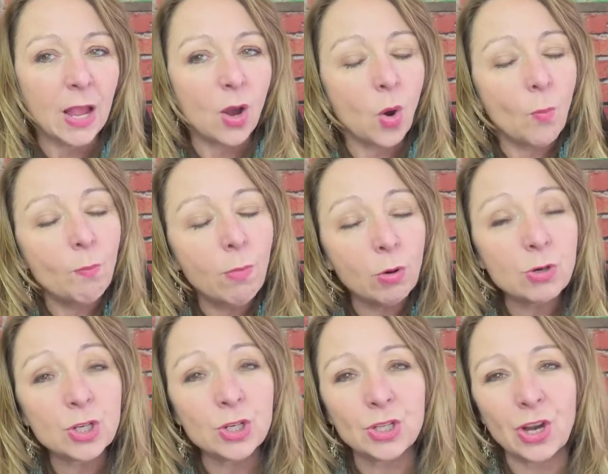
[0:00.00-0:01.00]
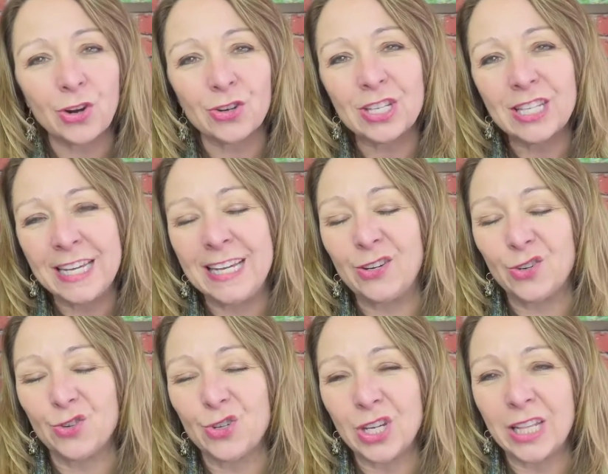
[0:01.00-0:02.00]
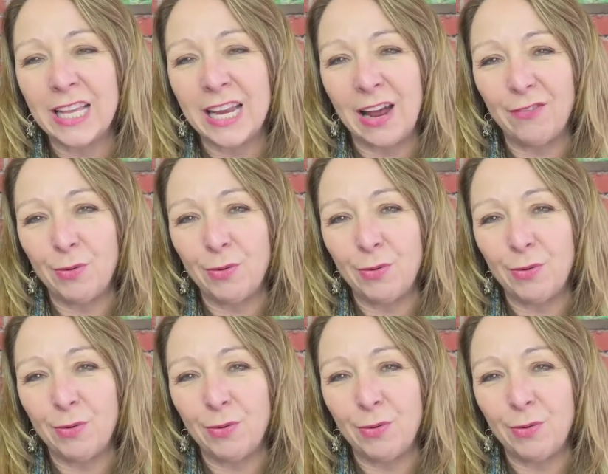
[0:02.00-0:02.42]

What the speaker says: Emotions are seen, interestingly enough,